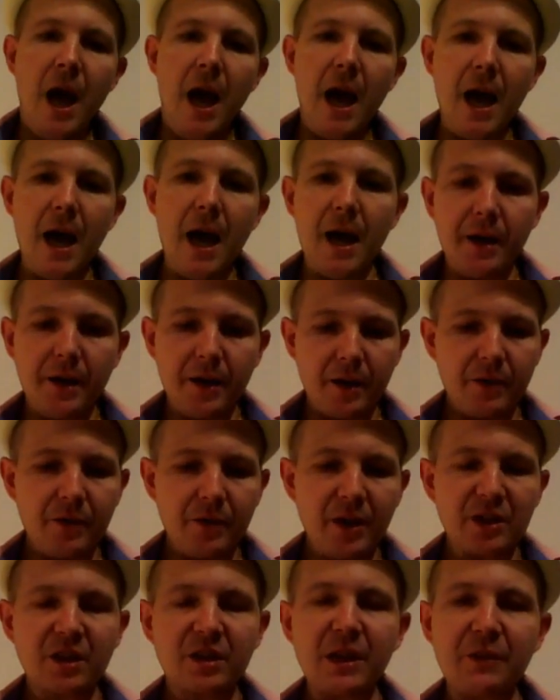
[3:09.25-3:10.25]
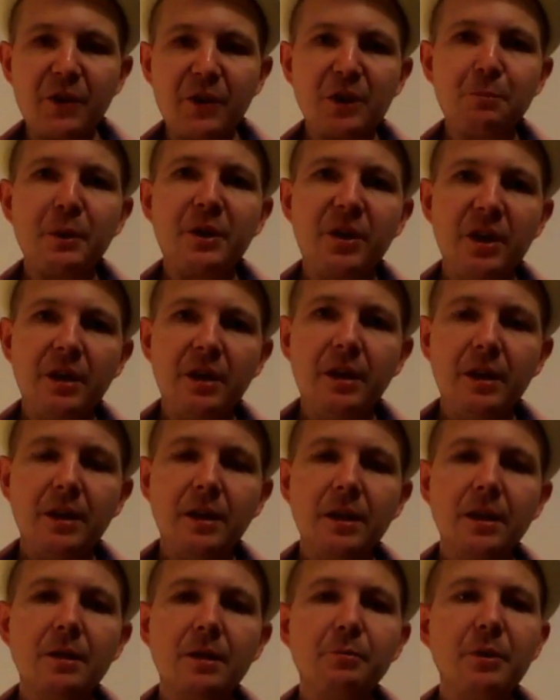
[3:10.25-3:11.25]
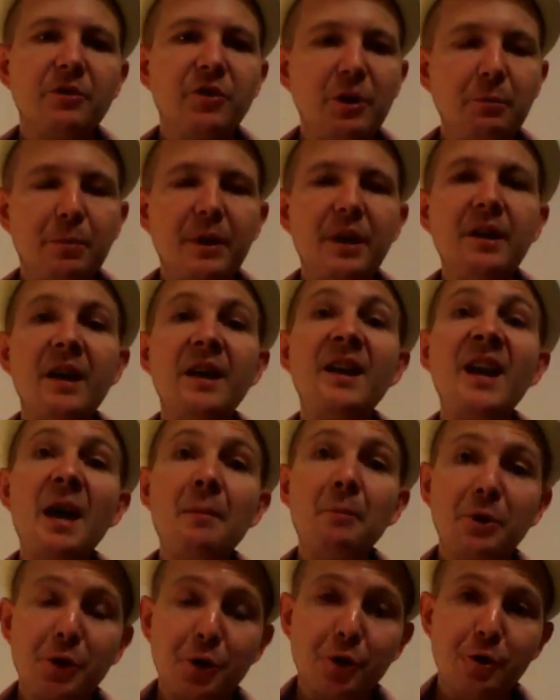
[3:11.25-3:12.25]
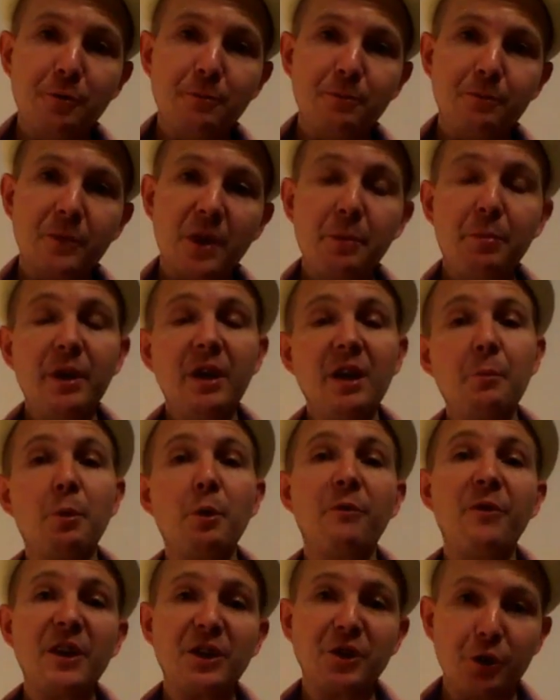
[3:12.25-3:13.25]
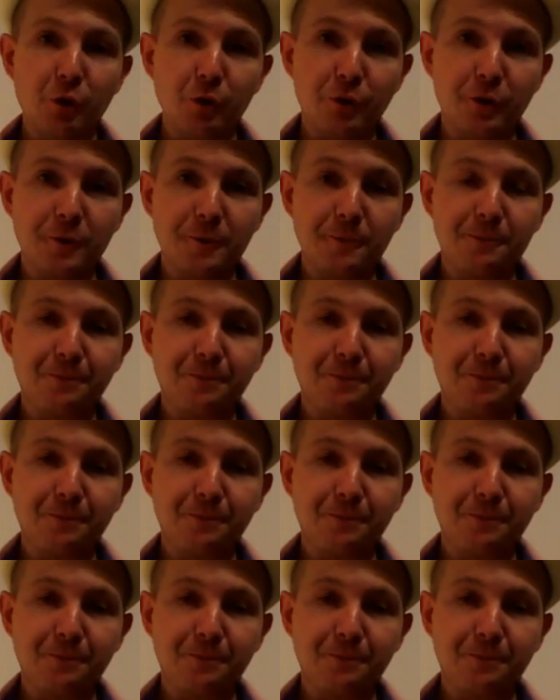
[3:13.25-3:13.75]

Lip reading: and there's a difference between being an amateur and being a professional,